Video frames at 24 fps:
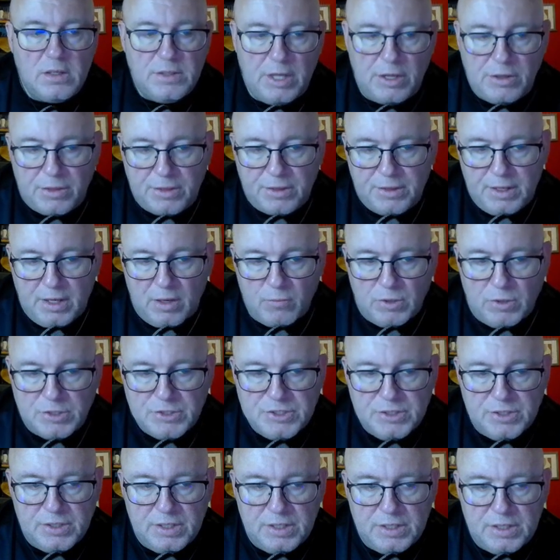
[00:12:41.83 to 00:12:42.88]
Another thing I
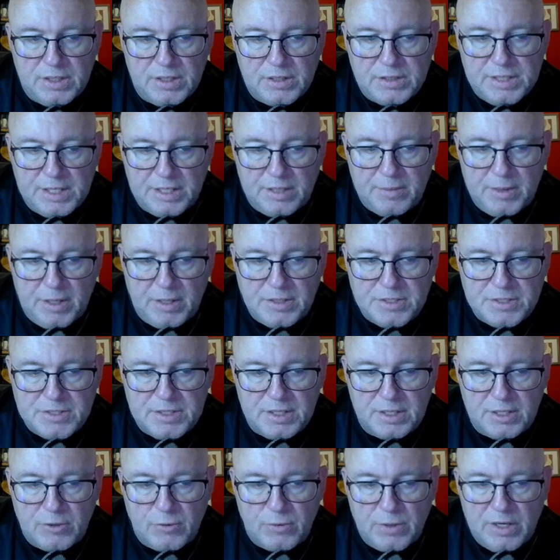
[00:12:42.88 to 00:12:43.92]
want you to think about is
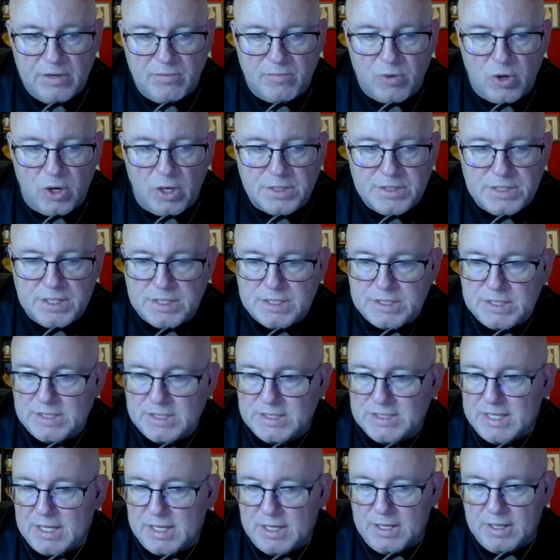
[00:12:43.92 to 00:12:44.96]
the creative process
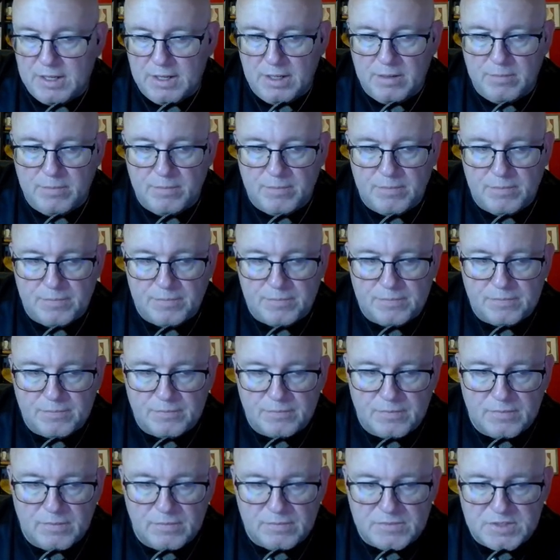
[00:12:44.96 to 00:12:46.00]
and time.
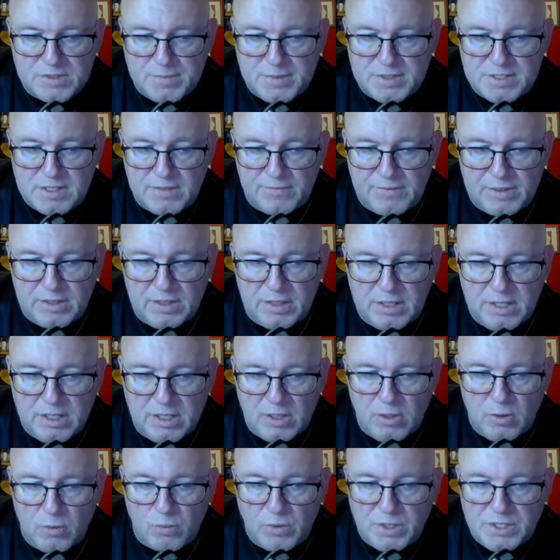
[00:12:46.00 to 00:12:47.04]
Specifically,
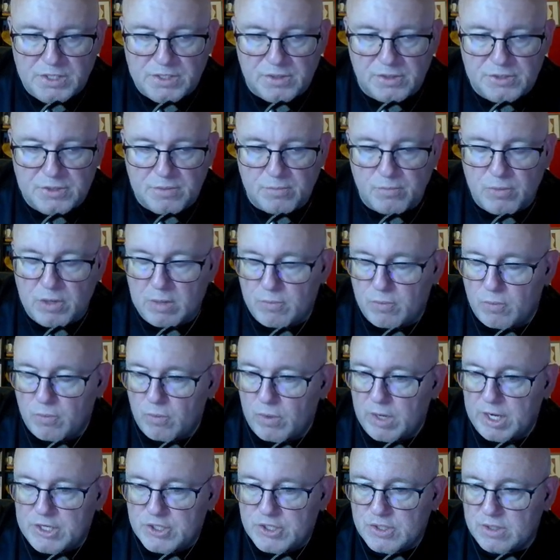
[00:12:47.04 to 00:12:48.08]
research and
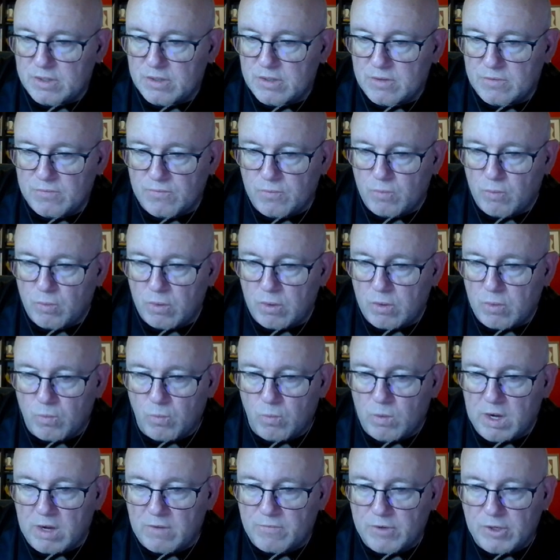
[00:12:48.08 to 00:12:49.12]
preparation for
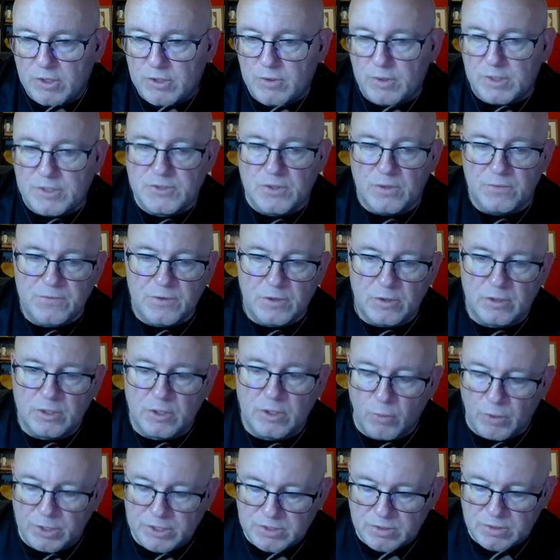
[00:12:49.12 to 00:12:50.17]
whatever you're doing. So if you're
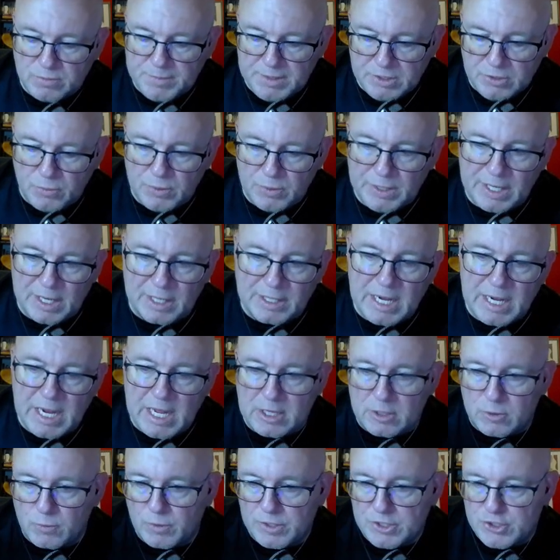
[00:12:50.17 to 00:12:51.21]
going to be doing a
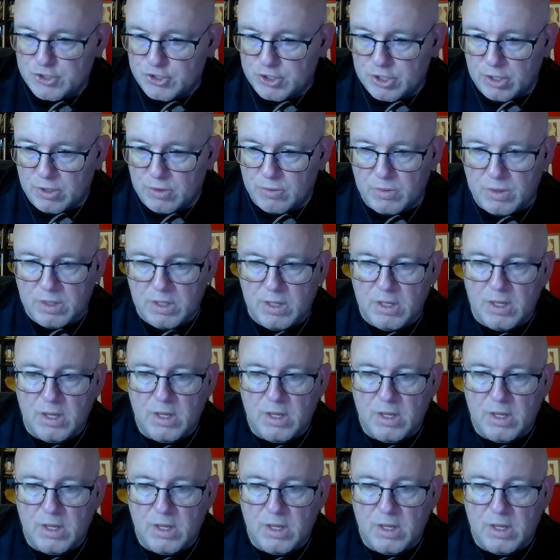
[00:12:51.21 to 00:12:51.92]
gallery show,